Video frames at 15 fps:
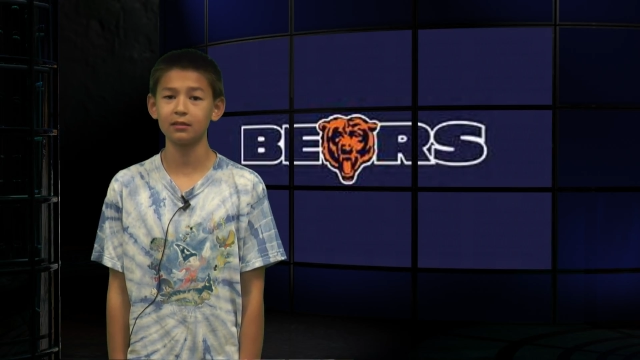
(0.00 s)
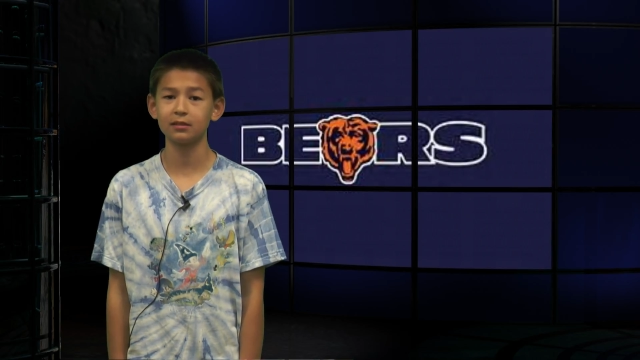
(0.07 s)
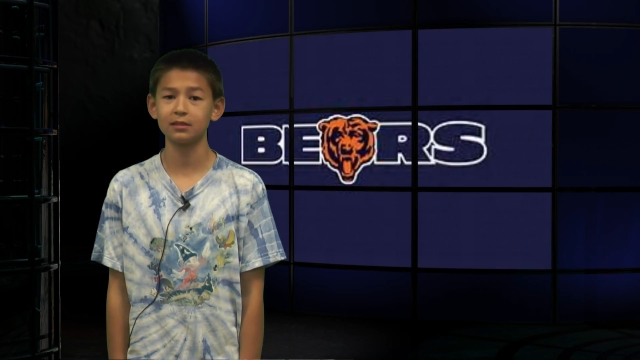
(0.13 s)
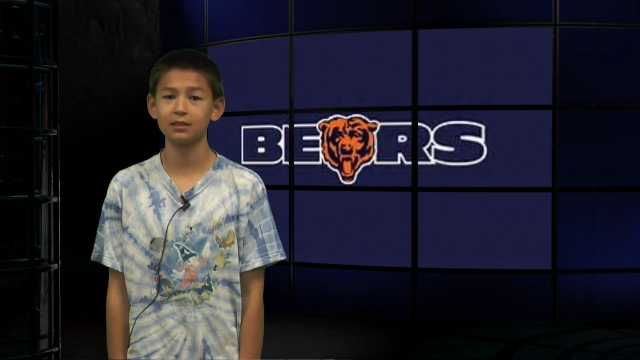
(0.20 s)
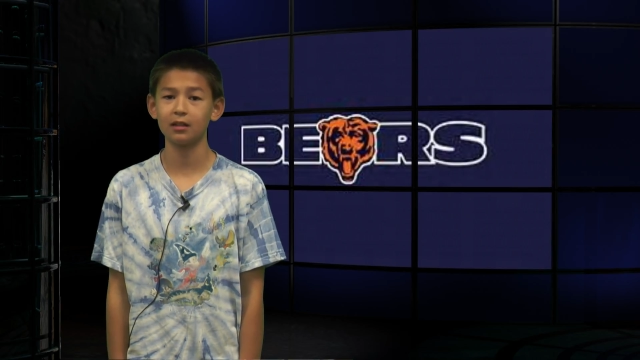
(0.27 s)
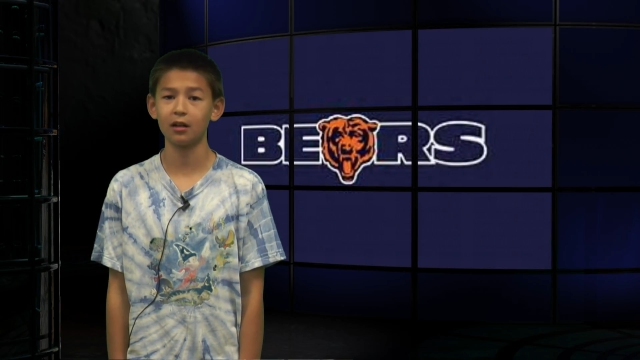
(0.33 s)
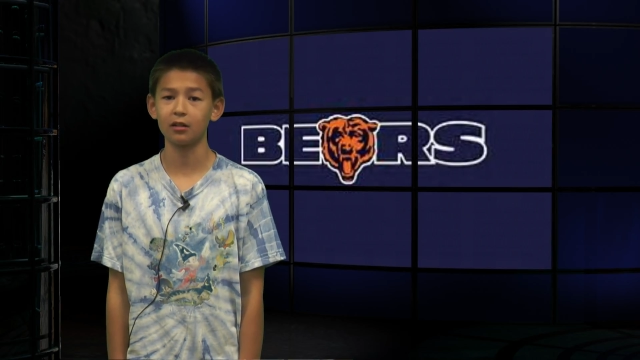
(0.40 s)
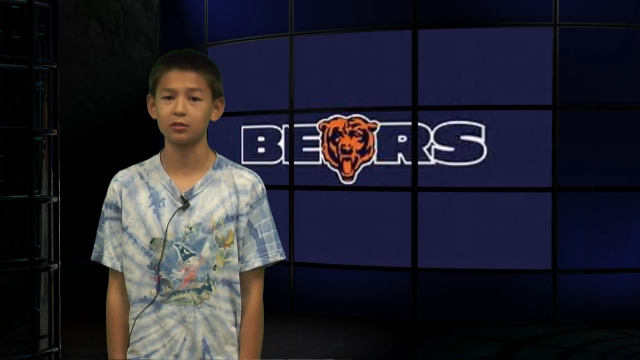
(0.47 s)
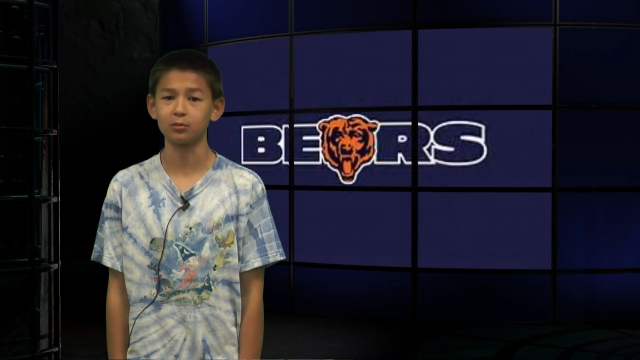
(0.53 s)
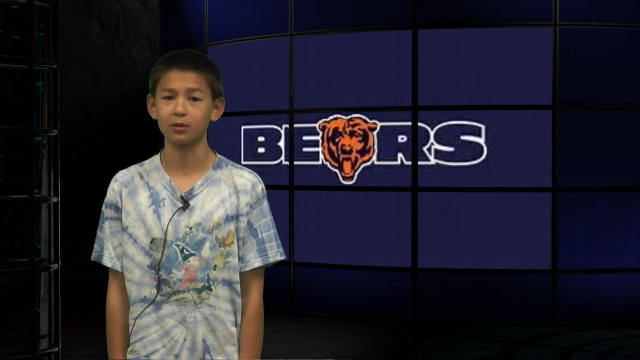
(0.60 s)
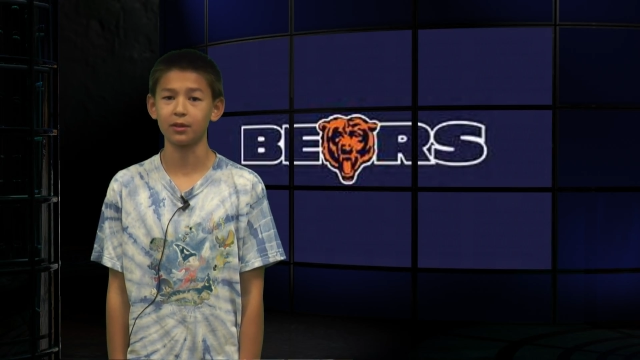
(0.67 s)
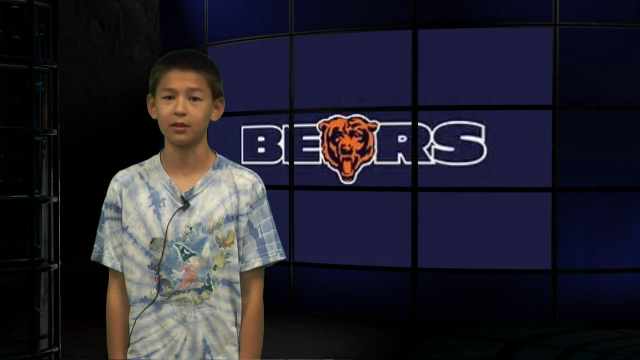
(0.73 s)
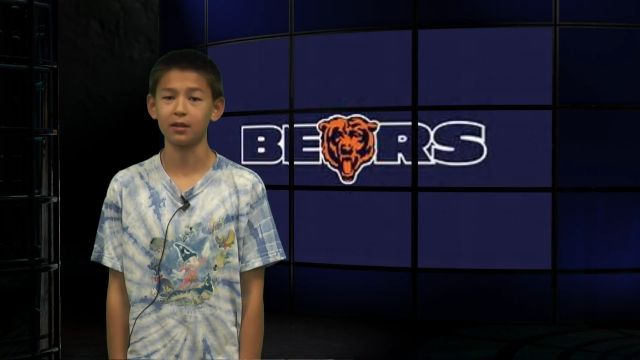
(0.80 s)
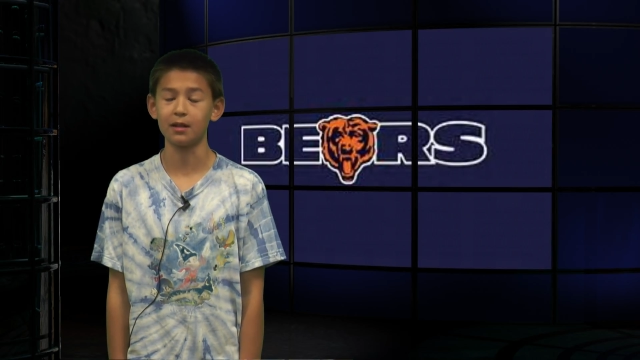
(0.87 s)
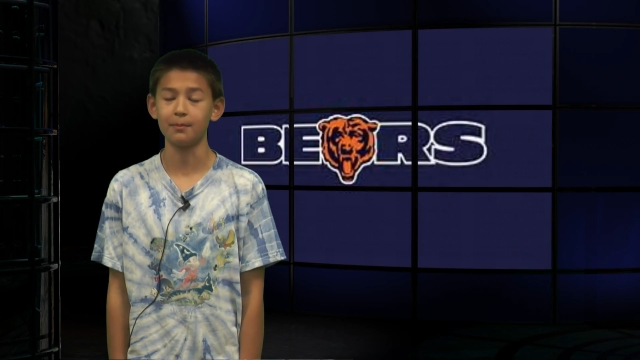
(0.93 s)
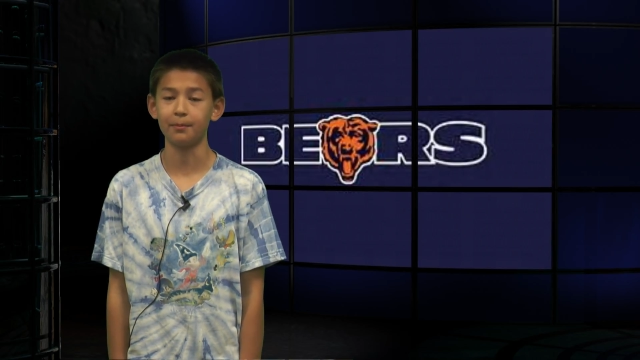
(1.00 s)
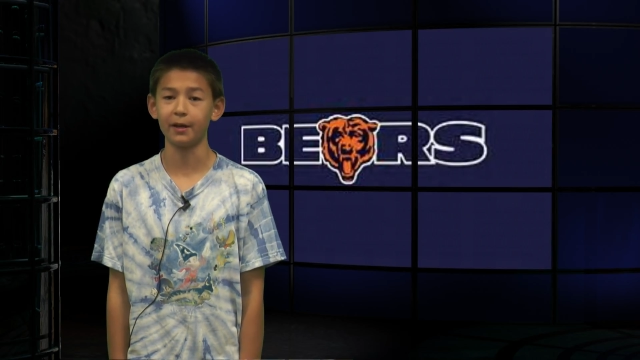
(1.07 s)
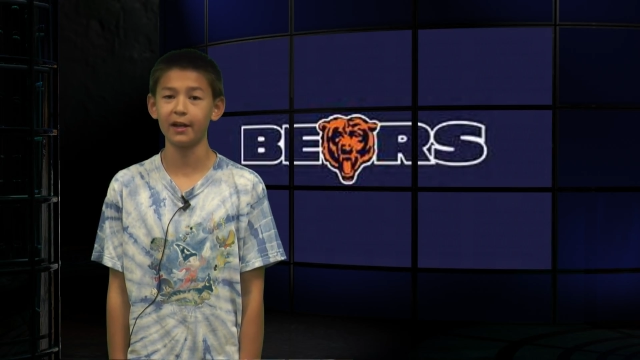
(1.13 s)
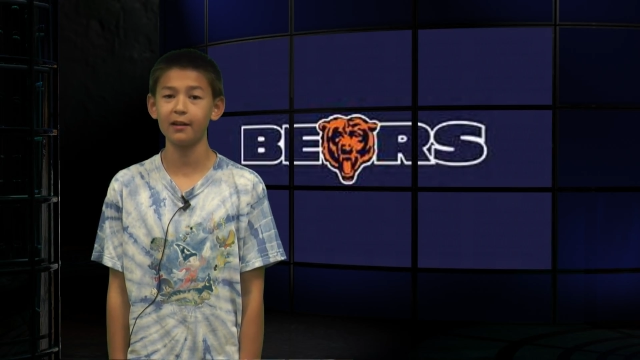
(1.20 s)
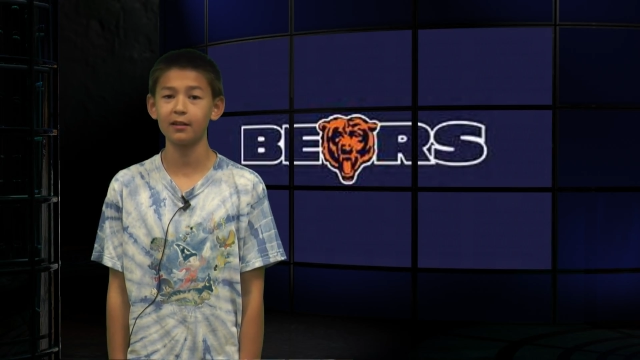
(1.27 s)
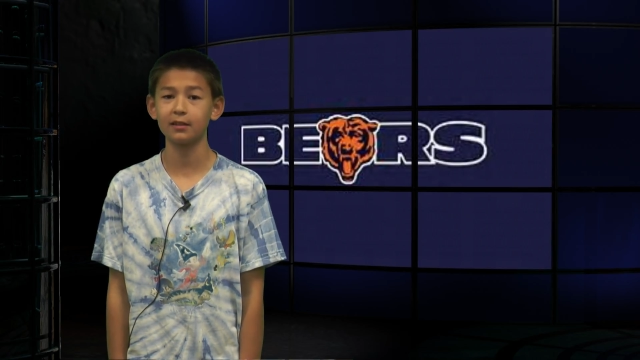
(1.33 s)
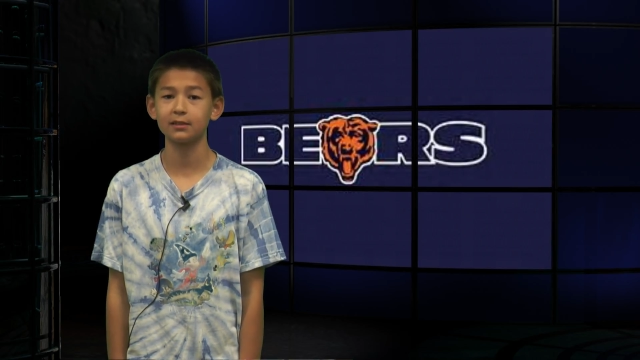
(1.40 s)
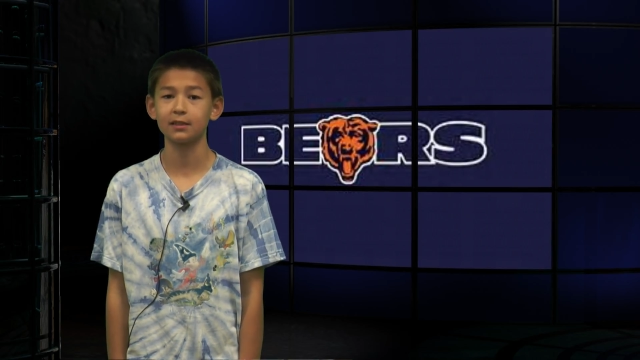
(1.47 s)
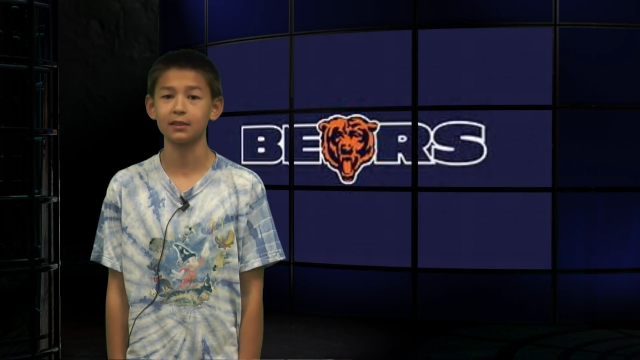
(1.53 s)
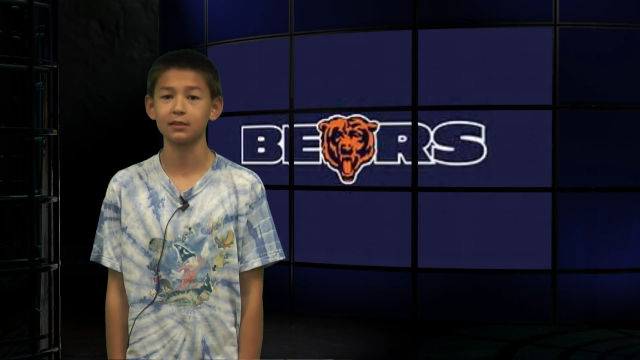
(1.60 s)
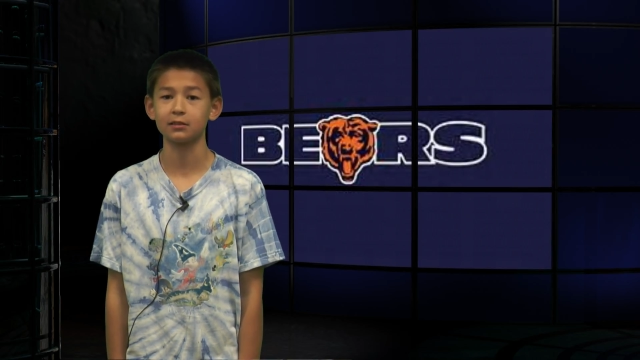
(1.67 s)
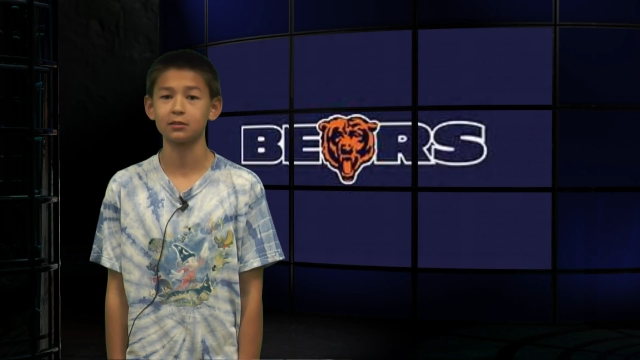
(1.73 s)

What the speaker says: Seahawks with an embarrassing